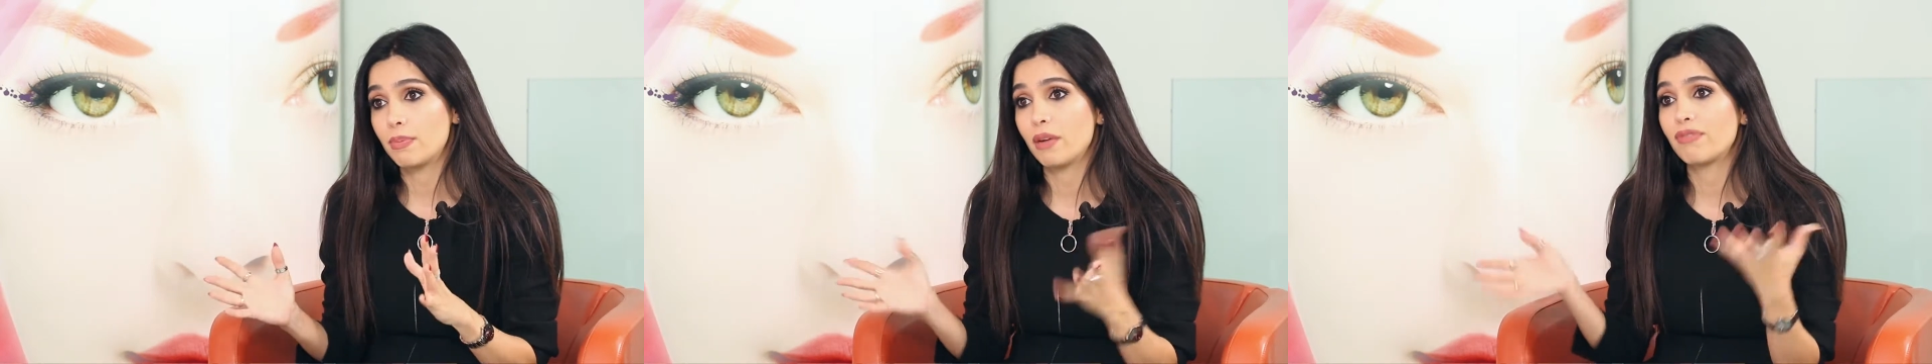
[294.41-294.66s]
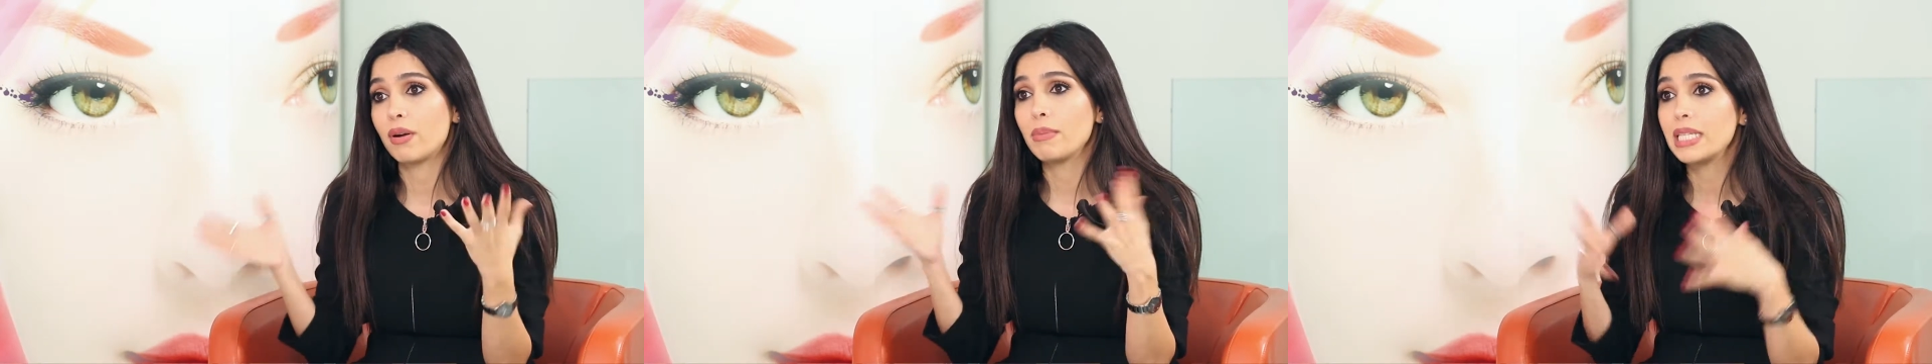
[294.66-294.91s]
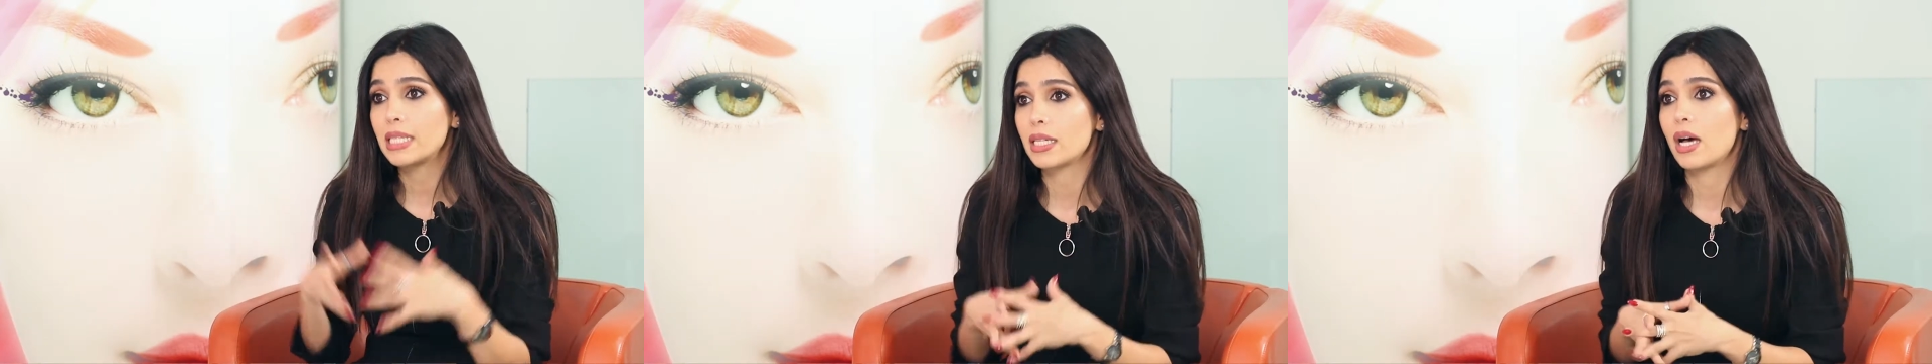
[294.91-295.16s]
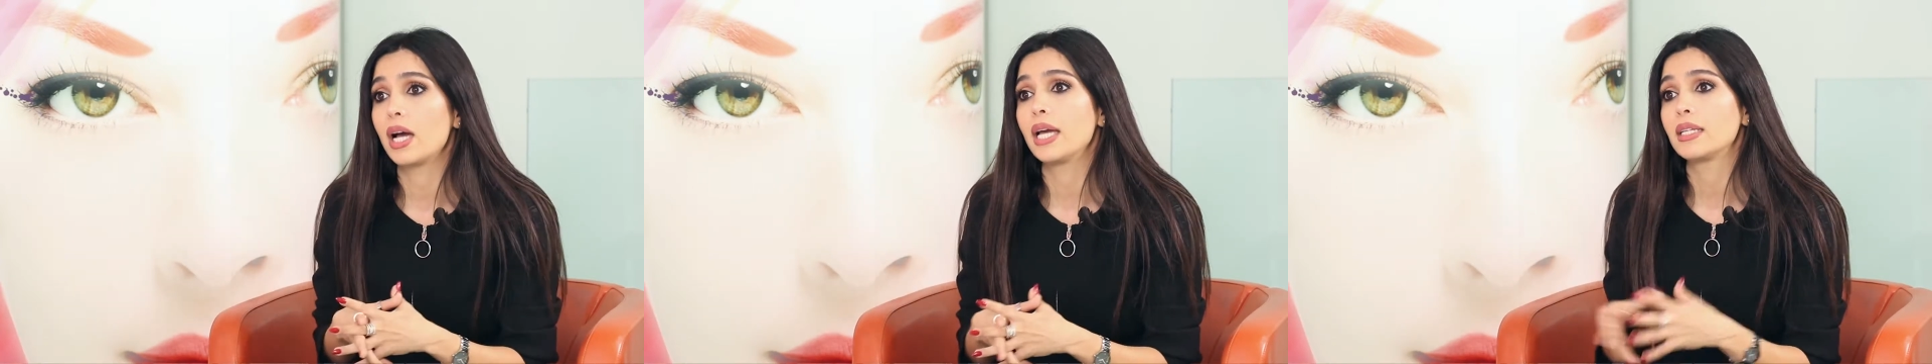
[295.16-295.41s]
but from
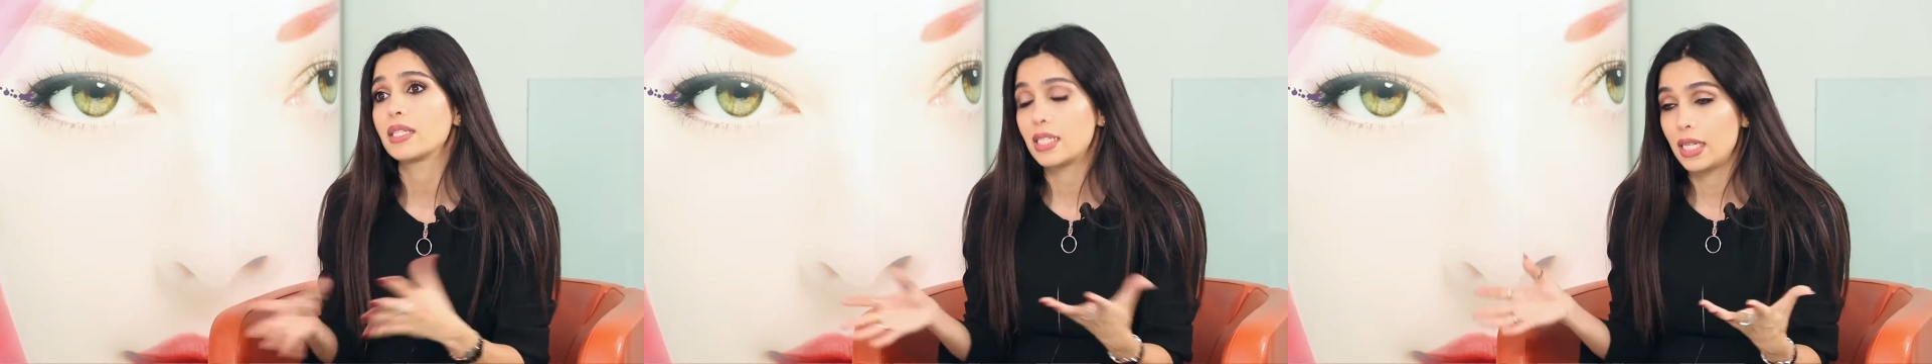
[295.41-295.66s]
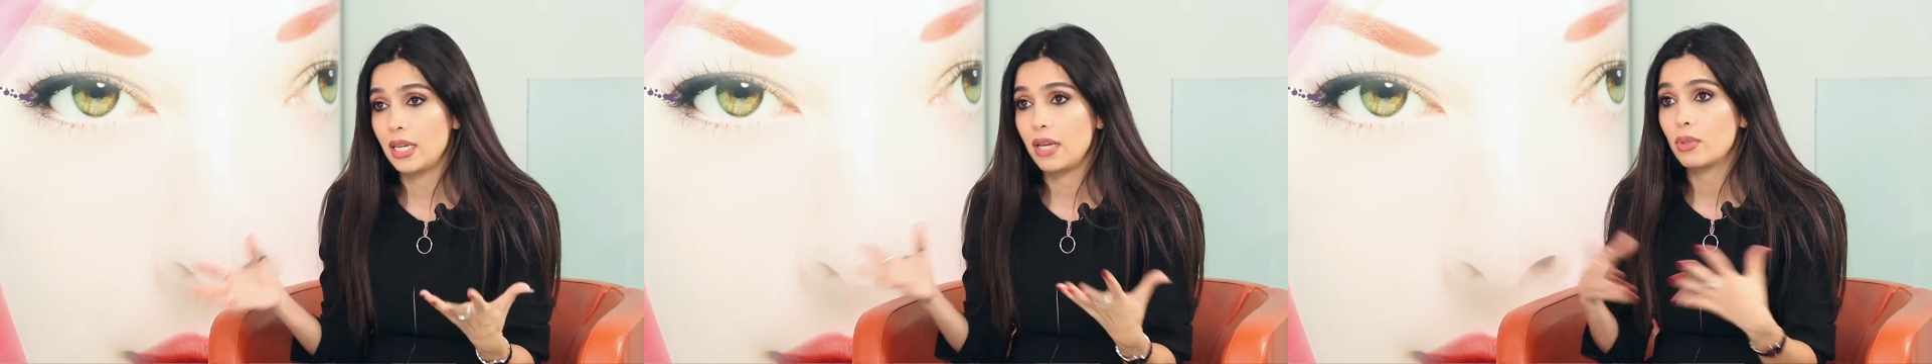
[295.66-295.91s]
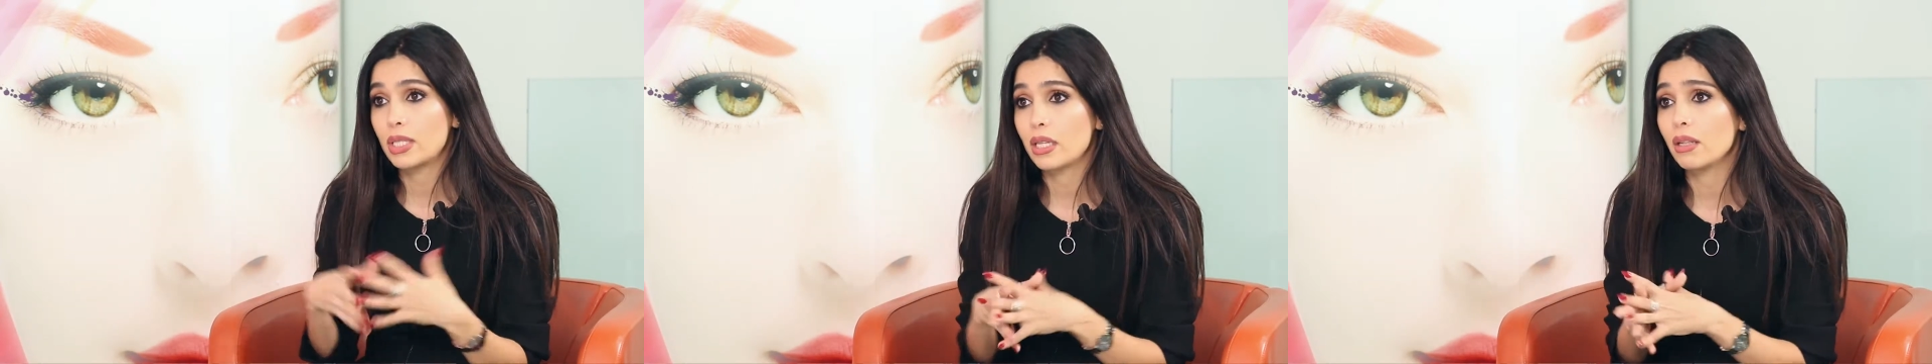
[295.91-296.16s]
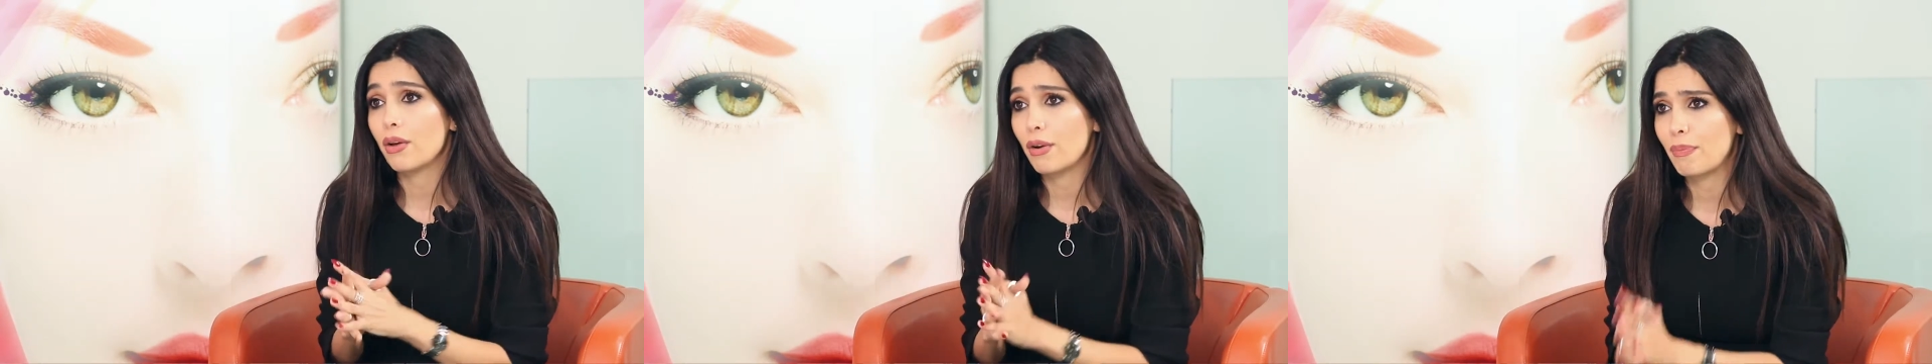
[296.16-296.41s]
inside it was
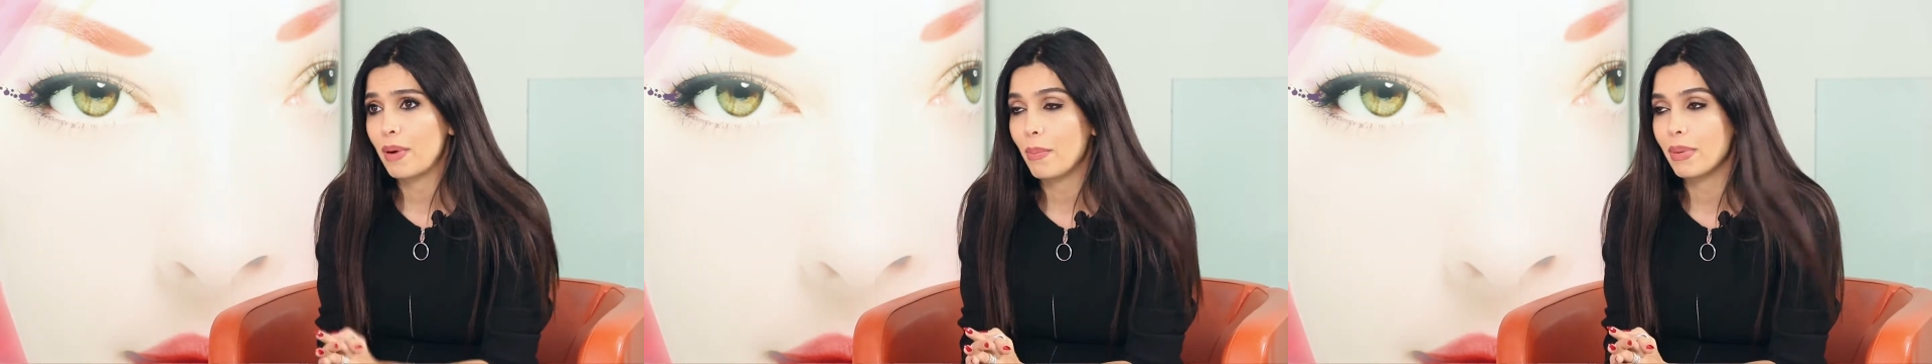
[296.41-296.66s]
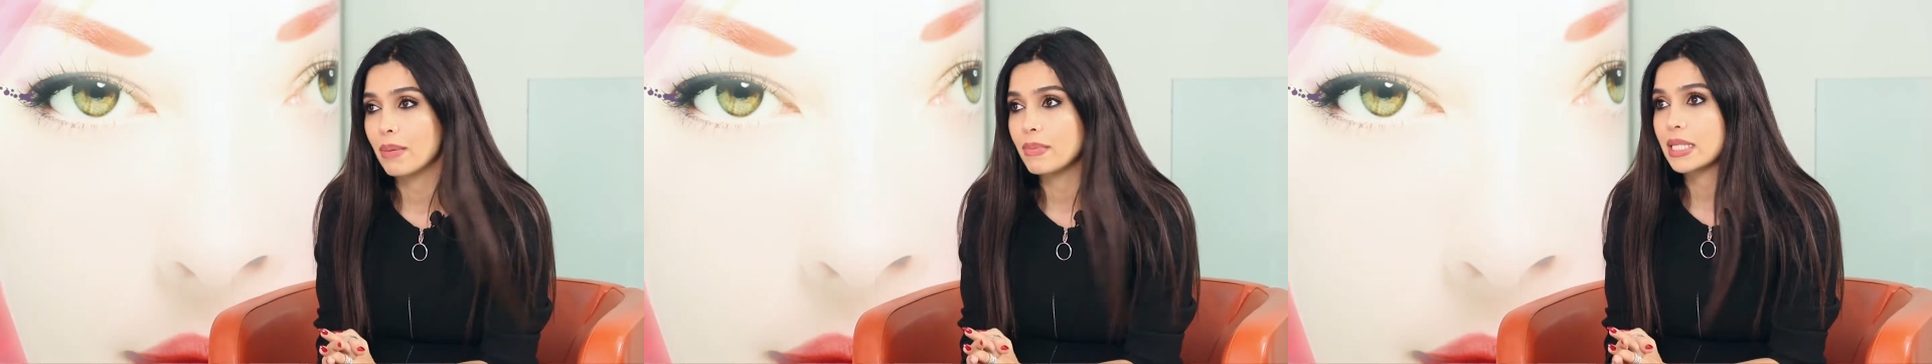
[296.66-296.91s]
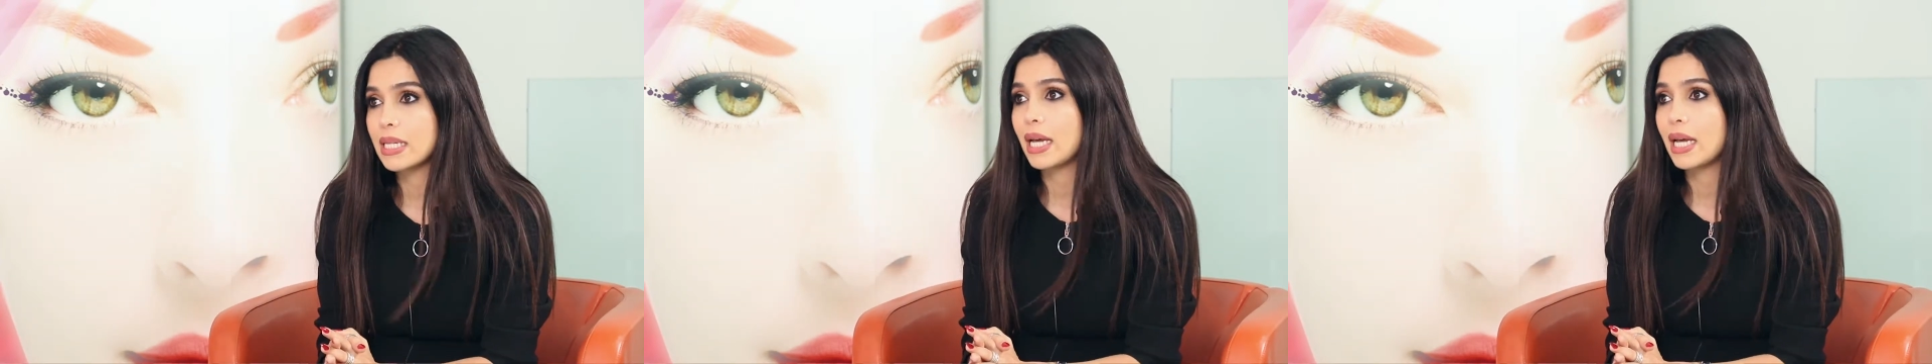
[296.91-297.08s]
a lot of problems.